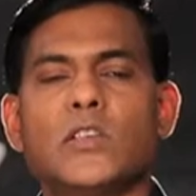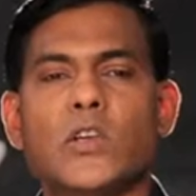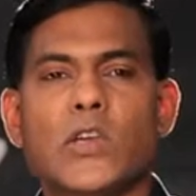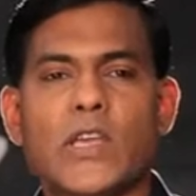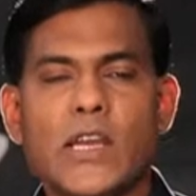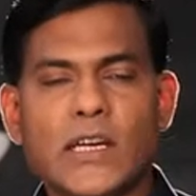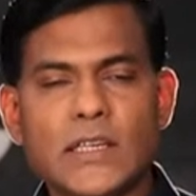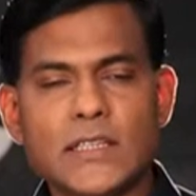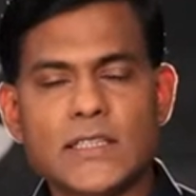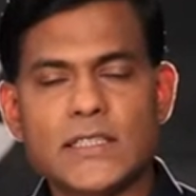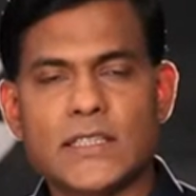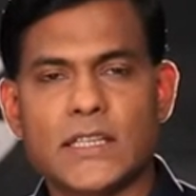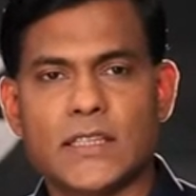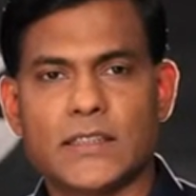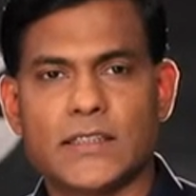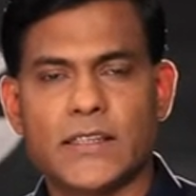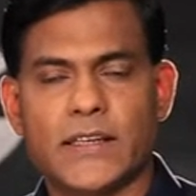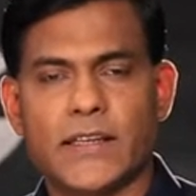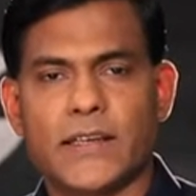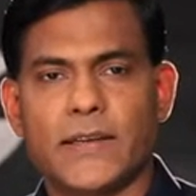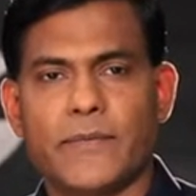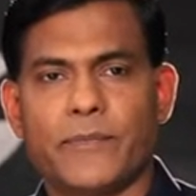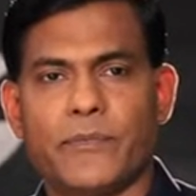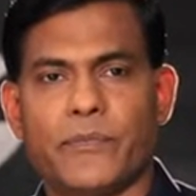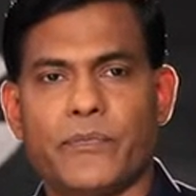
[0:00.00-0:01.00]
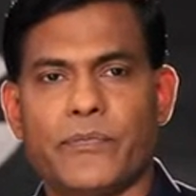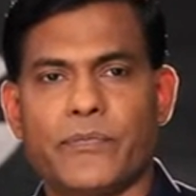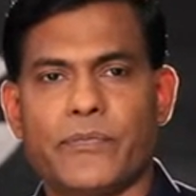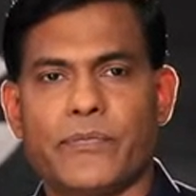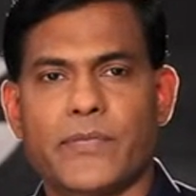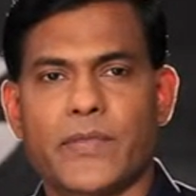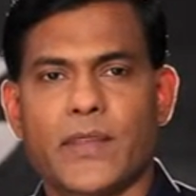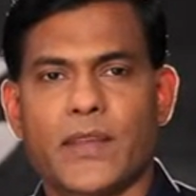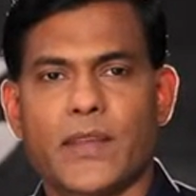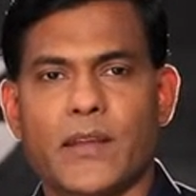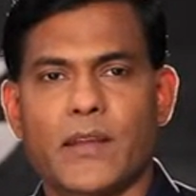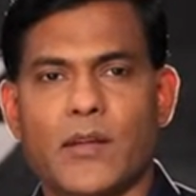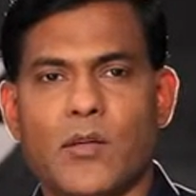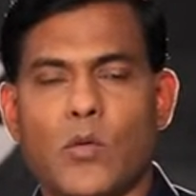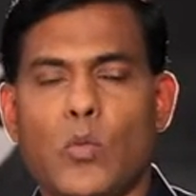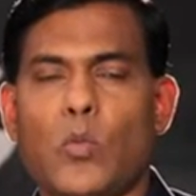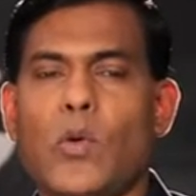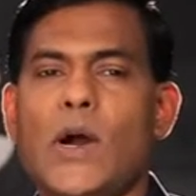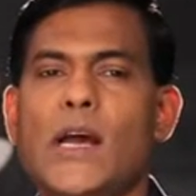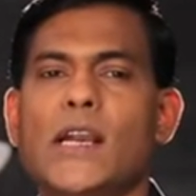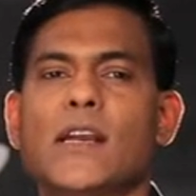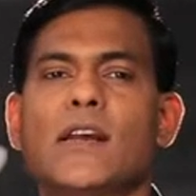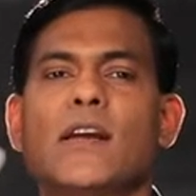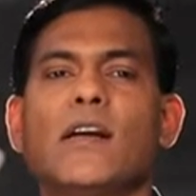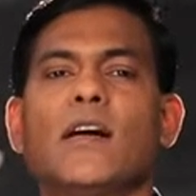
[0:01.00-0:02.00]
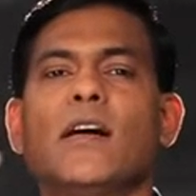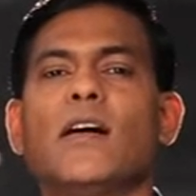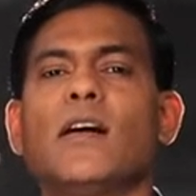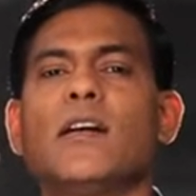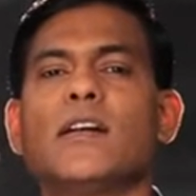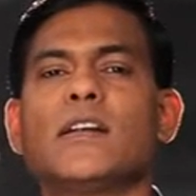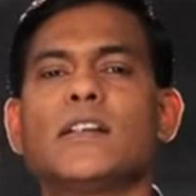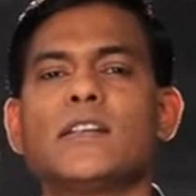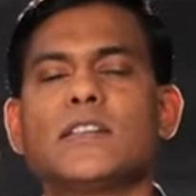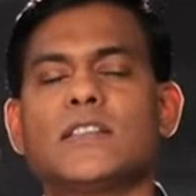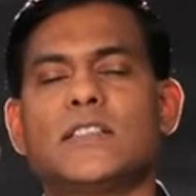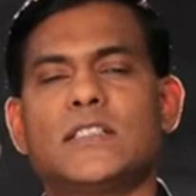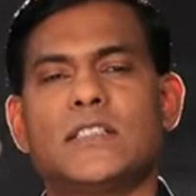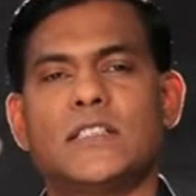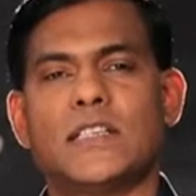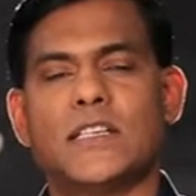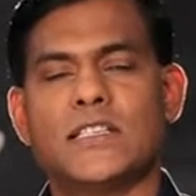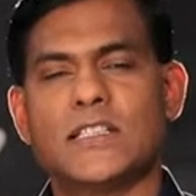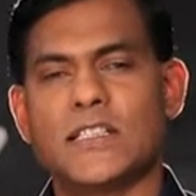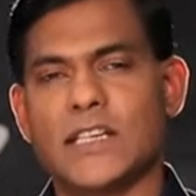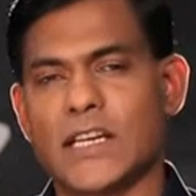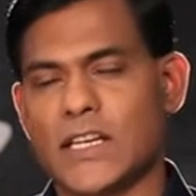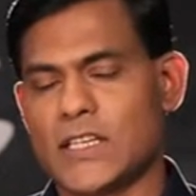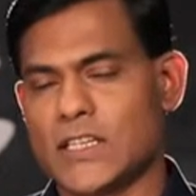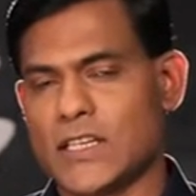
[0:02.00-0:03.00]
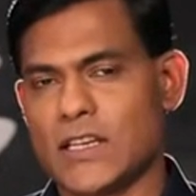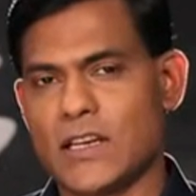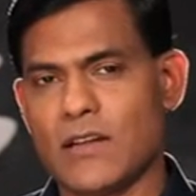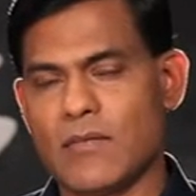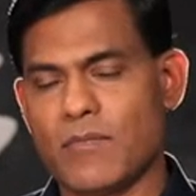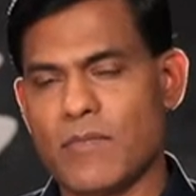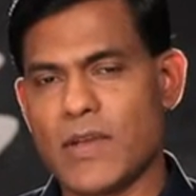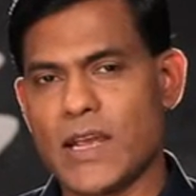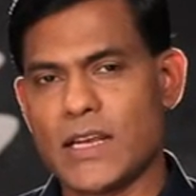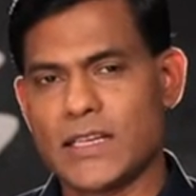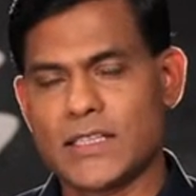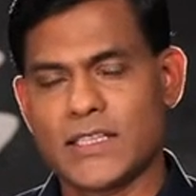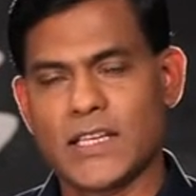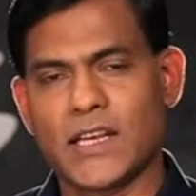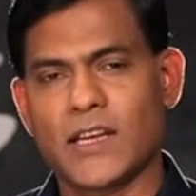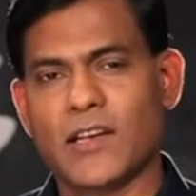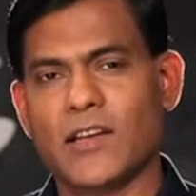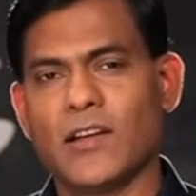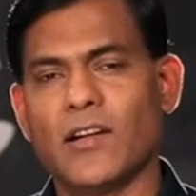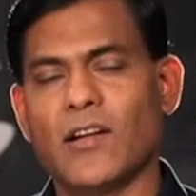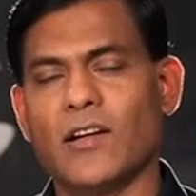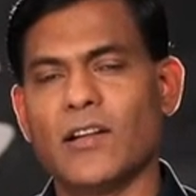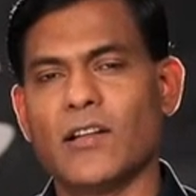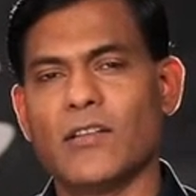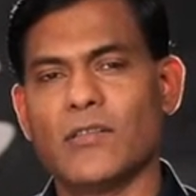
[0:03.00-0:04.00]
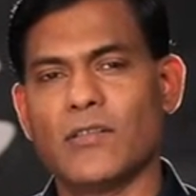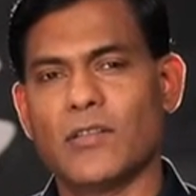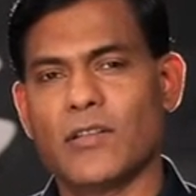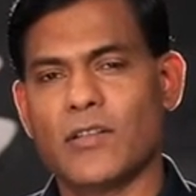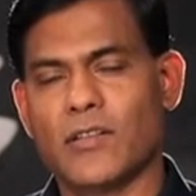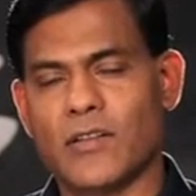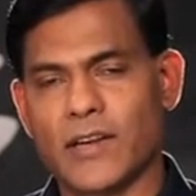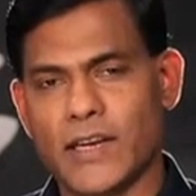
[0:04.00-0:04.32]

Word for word: So here's the thing while God is such an amazing God of